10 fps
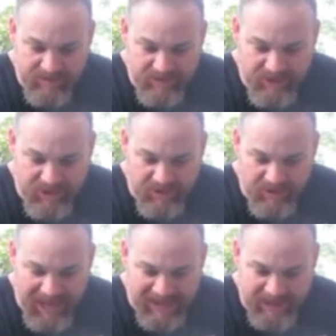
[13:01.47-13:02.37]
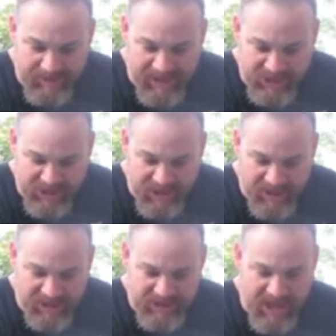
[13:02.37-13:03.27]
you know, the gas company has to shut
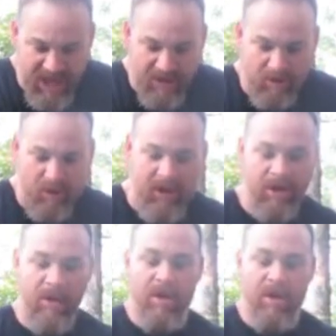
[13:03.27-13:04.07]
things down or whatnot.